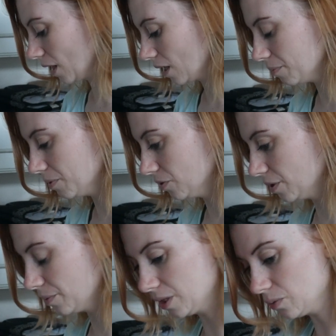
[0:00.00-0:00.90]
It'll be
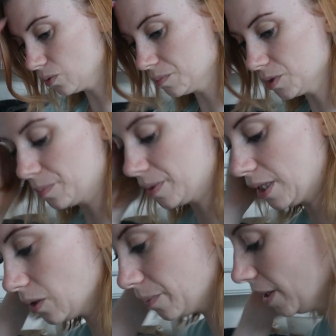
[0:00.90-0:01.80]
alright when it warms up a
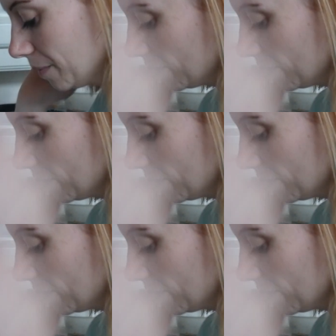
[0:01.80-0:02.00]
little bit.